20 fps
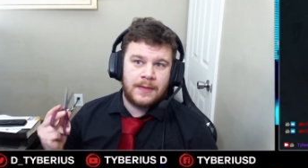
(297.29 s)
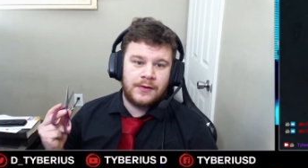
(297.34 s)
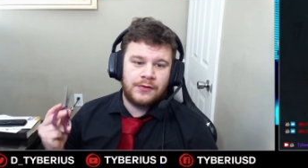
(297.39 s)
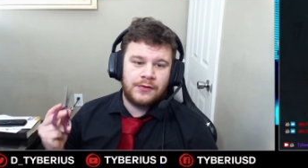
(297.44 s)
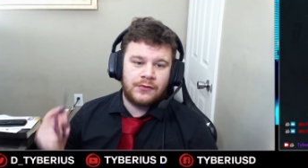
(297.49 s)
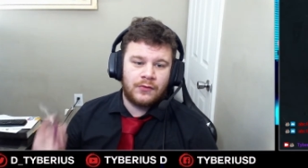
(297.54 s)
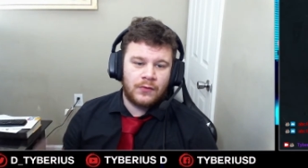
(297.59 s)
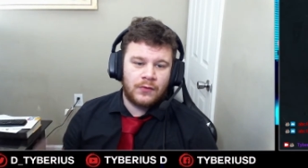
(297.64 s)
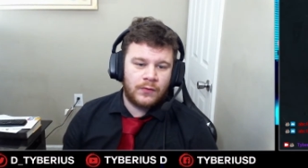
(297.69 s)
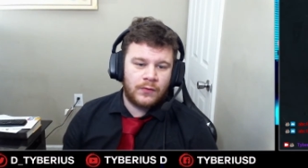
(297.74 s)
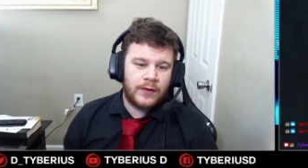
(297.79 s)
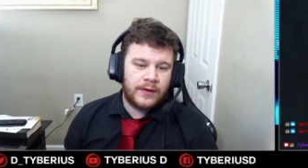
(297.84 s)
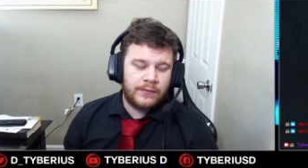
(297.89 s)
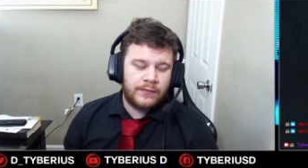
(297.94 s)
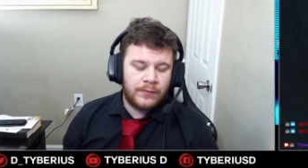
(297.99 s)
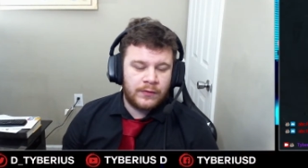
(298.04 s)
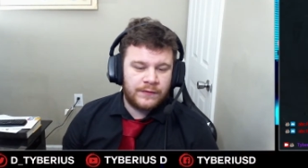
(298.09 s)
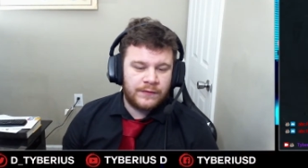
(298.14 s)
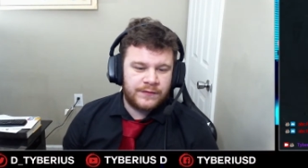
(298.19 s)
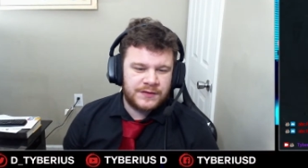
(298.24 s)
Norway
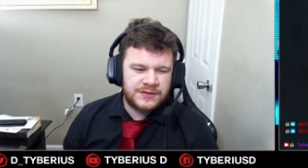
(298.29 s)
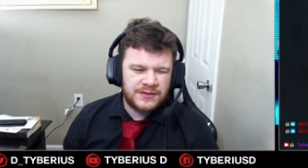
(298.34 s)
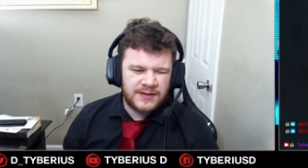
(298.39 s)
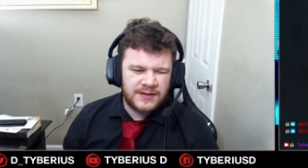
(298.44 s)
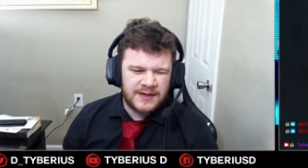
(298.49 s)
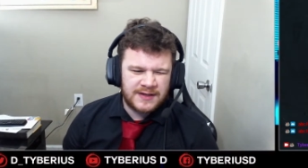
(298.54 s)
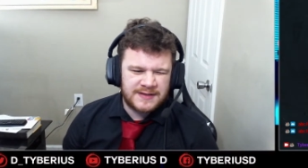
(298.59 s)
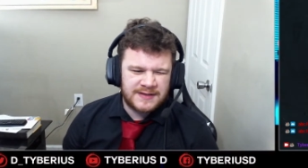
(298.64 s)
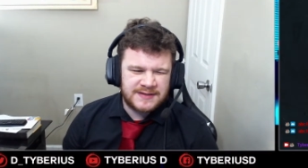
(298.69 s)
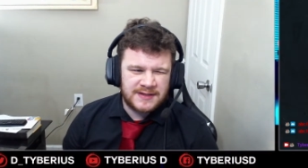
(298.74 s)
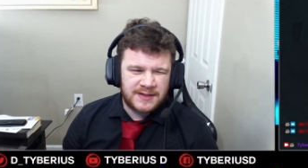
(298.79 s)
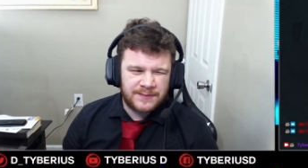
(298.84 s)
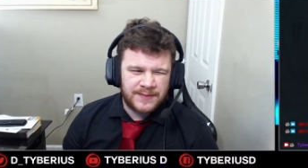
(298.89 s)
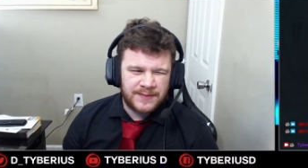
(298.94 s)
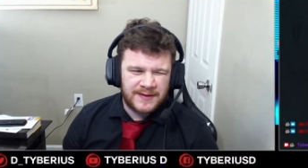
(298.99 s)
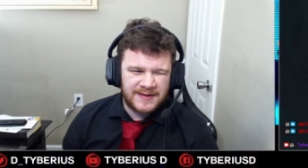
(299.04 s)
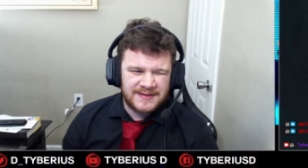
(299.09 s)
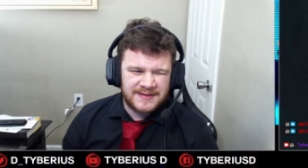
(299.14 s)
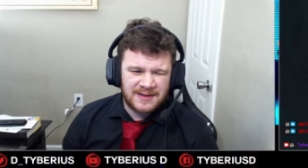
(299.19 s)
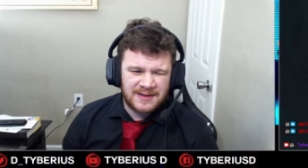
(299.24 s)
will eventually get its
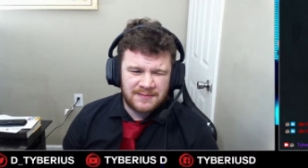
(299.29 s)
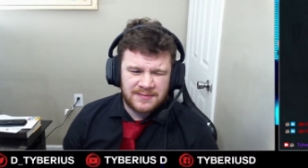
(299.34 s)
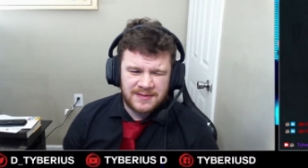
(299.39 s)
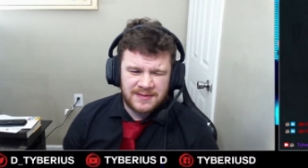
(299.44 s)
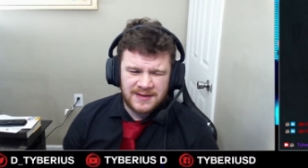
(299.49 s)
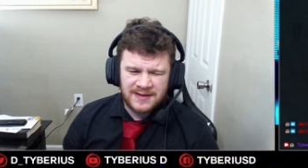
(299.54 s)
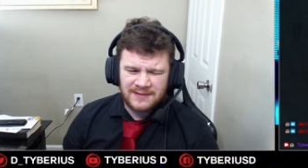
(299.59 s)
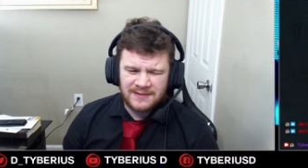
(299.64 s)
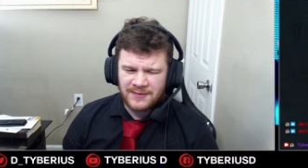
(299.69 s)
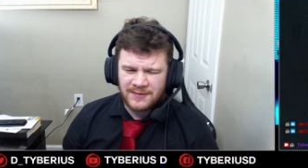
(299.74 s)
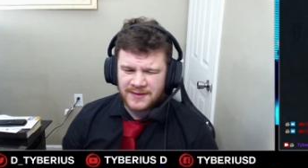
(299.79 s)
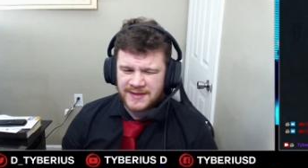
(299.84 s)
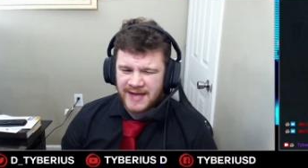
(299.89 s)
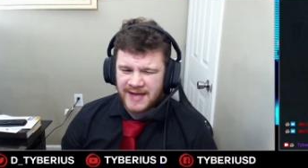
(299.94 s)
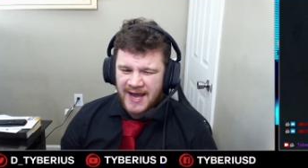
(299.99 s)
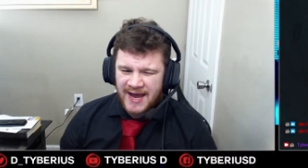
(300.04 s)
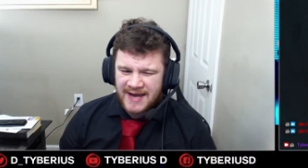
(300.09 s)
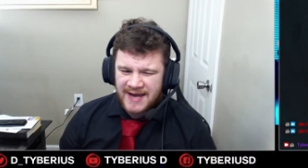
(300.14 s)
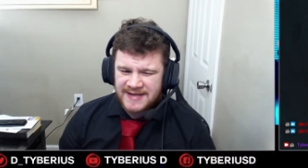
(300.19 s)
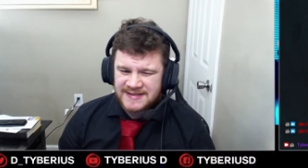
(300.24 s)
independence, and I'm thinking about the
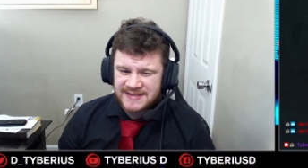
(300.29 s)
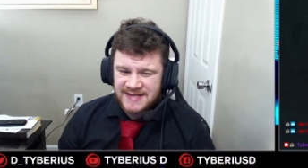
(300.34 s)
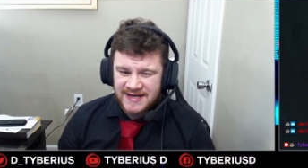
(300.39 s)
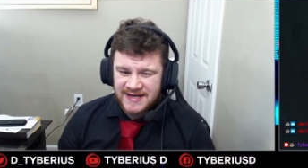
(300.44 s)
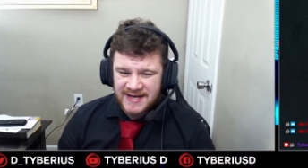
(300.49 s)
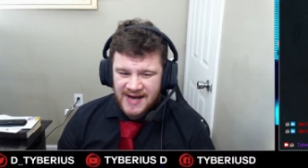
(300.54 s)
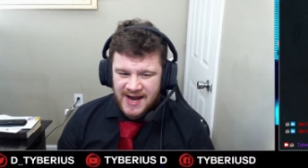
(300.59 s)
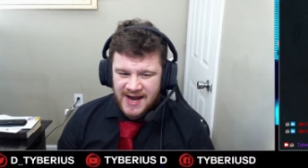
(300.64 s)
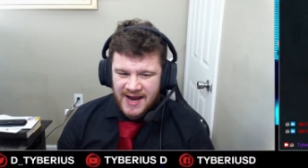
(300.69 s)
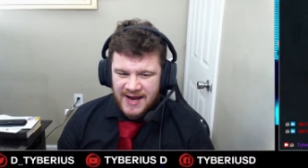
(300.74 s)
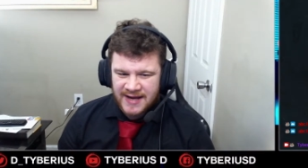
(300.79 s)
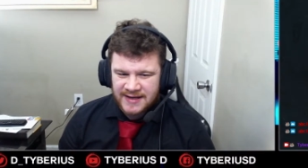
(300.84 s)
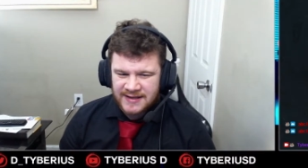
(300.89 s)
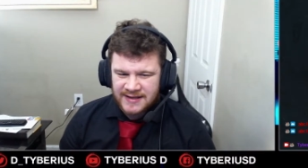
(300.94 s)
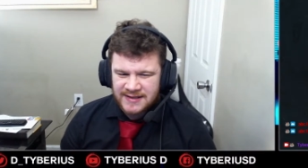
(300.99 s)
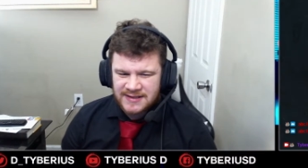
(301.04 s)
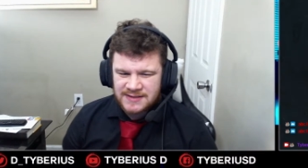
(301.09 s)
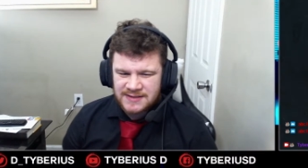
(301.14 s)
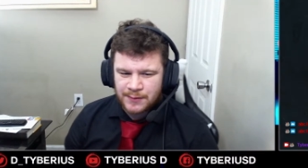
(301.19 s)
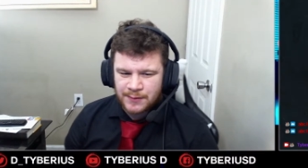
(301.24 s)

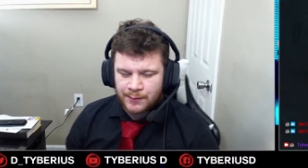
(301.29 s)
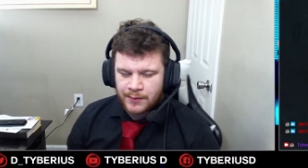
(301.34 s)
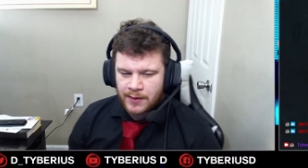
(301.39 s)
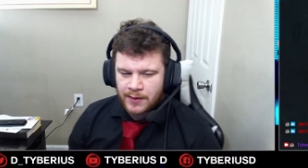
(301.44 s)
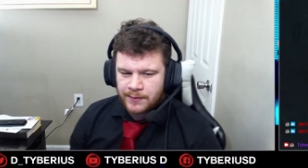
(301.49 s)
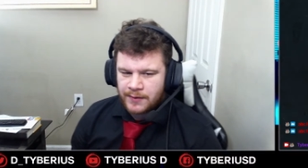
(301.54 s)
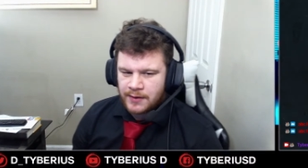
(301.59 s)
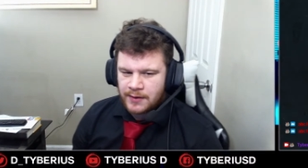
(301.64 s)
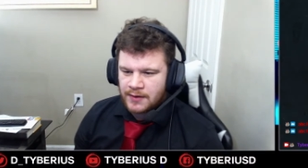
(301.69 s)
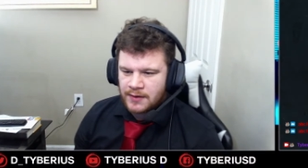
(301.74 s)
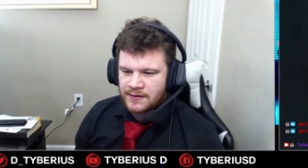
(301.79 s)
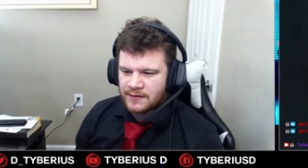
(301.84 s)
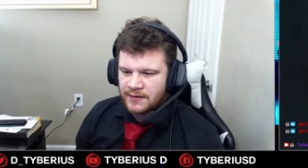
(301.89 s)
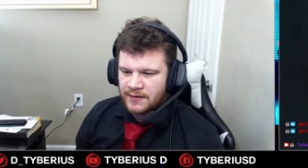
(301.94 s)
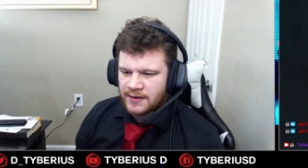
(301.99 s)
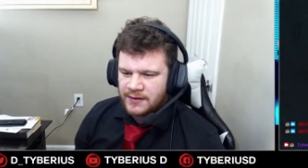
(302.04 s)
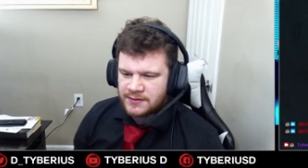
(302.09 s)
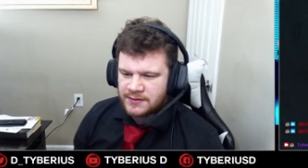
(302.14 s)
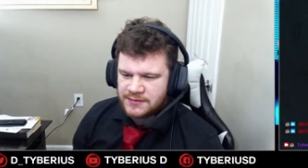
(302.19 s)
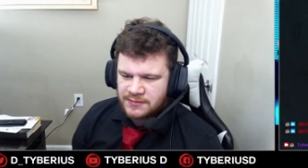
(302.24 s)
1880s, but might be not
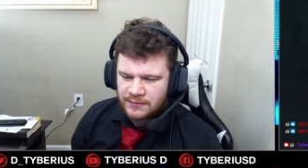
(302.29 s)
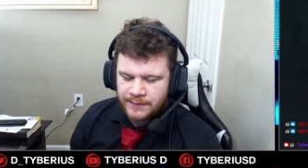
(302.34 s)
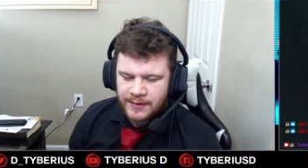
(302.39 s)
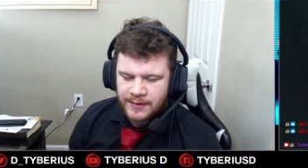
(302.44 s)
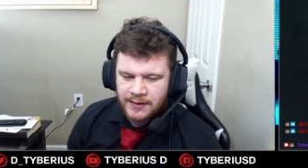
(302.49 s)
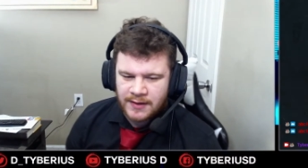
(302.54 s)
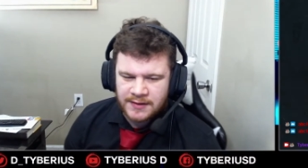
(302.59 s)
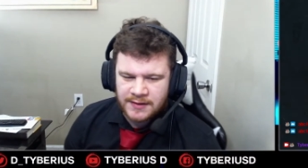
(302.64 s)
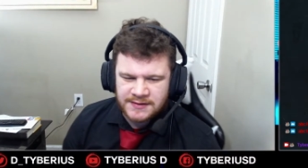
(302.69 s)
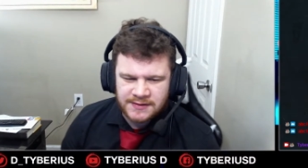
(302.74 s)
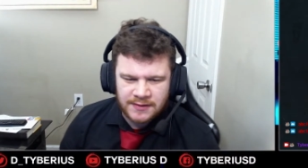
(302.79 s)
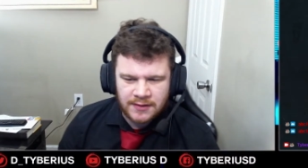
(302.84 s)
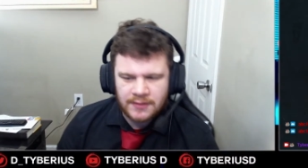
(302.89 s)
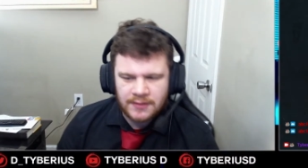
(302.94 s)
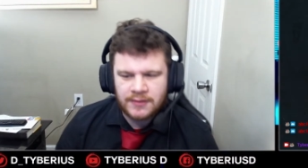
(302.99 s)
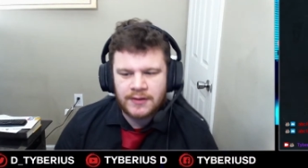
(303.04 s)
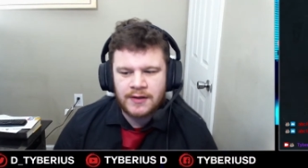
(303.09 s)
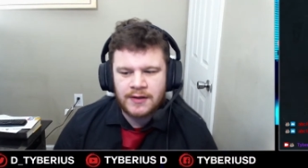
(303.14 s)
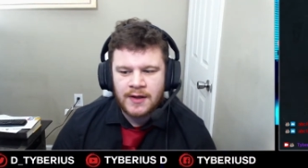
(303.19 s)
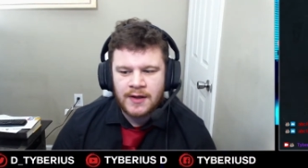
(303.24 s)
later until about
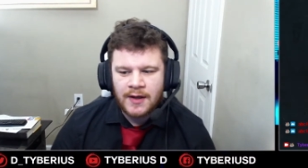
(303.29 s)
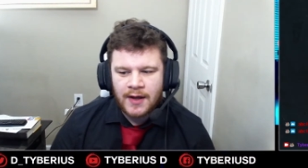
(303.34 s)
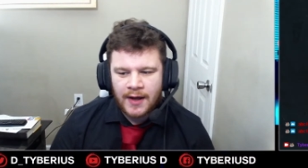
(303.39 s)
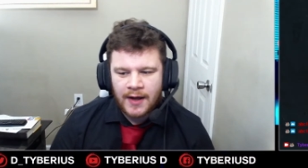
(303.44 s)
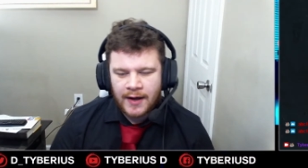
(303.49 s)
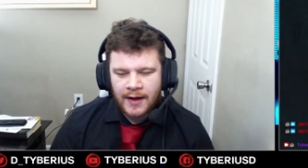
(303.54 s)
1900. I